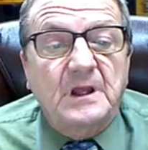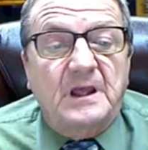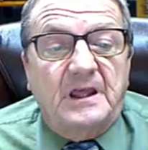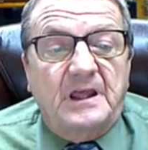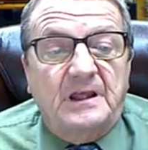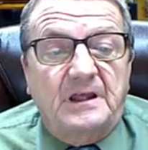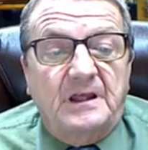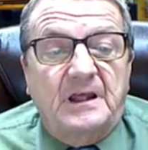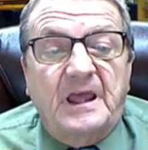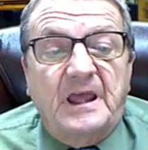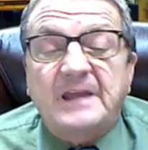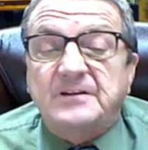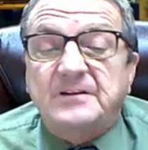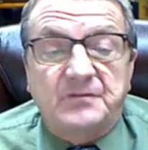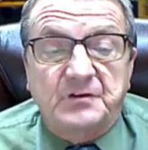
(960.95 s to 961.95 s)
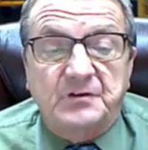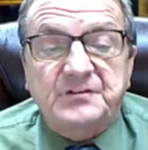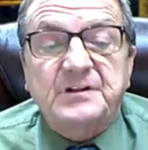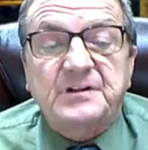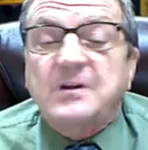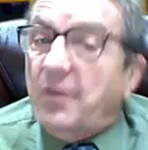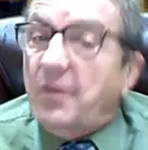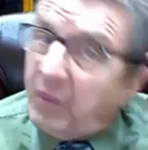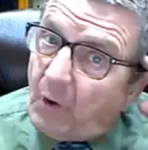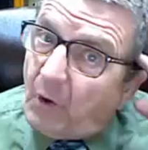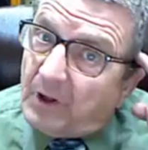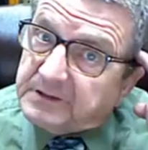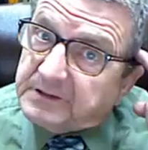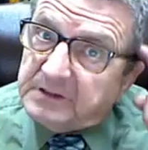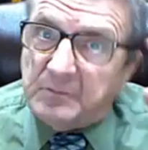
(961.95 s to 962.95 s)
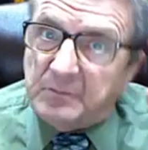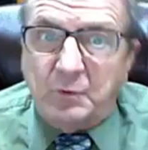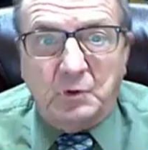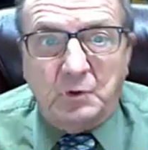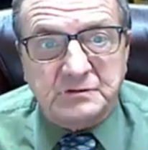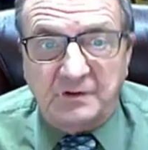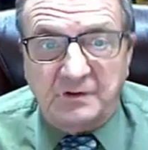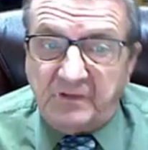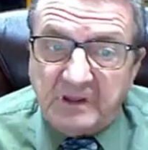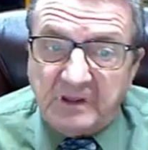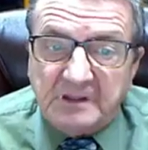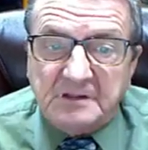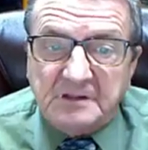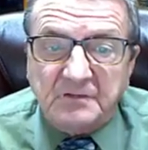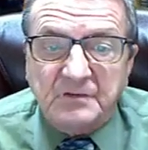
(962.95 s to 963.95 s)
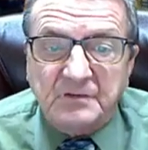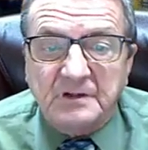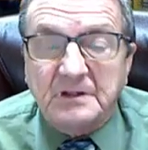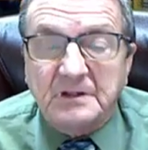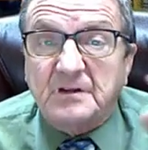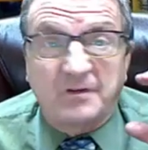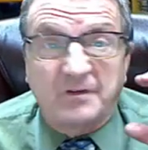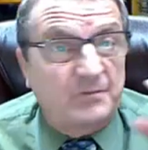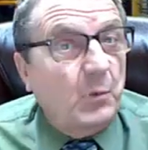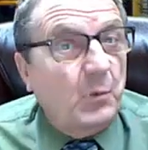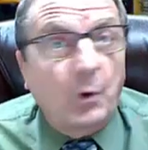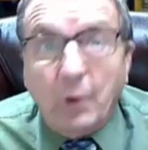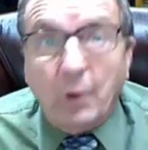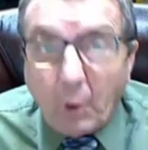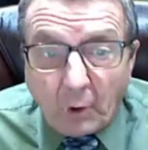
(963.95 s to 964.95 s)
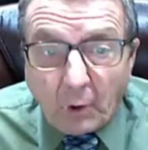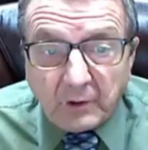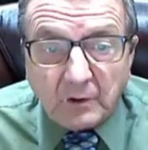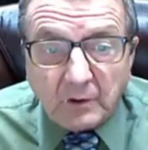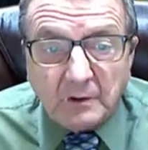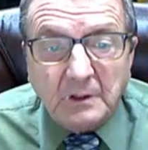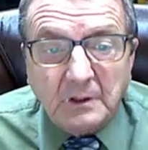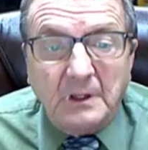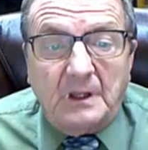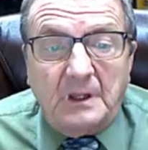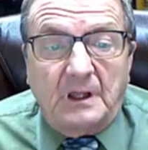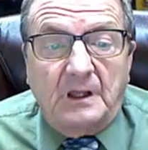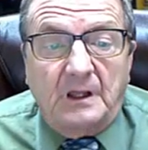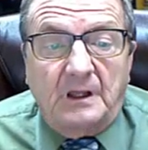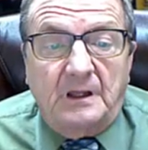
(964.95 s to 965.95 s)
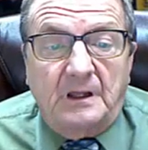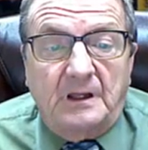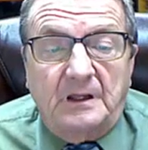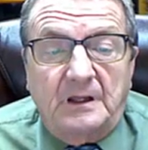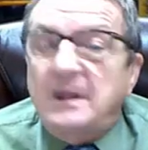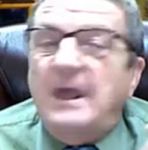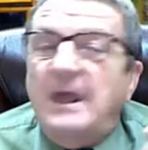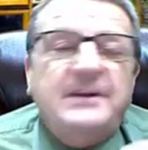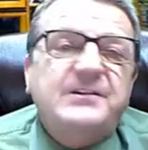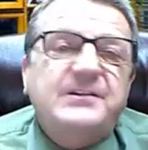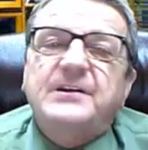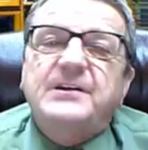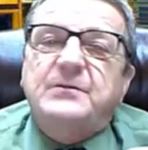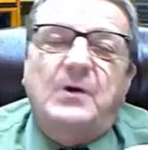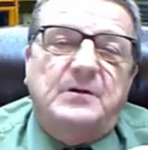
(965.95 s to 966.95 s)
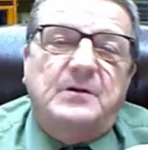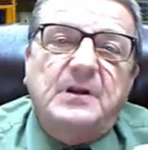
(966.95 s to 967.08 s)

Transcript: Add diversity of thought and approach, they're thinking differently, they're more loyal, and that's not wrong.